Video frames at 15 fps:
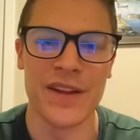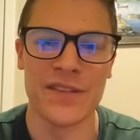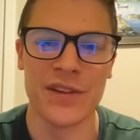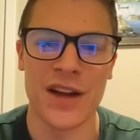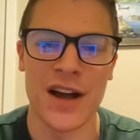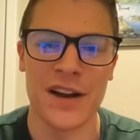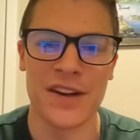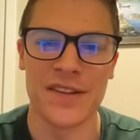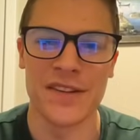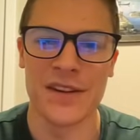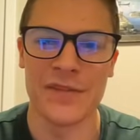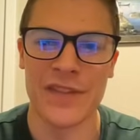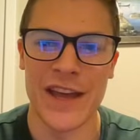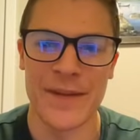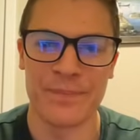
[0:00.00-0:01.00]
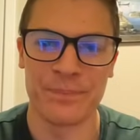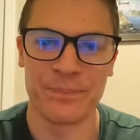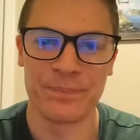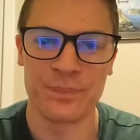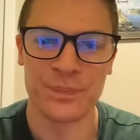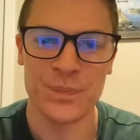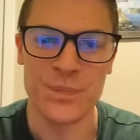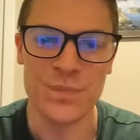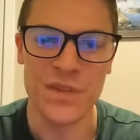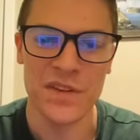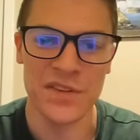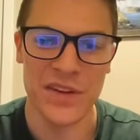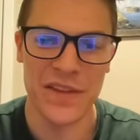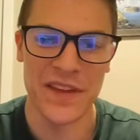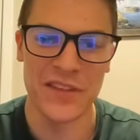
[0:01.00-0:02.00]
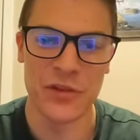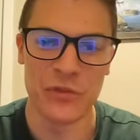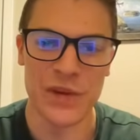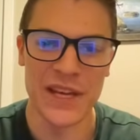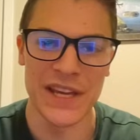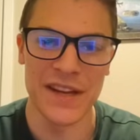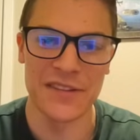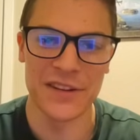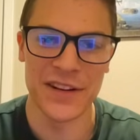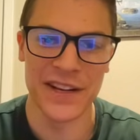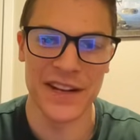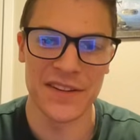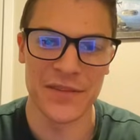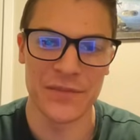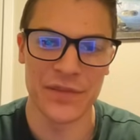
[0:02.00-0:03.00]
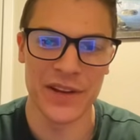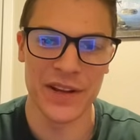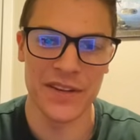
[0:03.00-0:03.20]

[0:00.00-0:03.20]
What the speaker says: is cognizant of that. So I think the Rikis are going to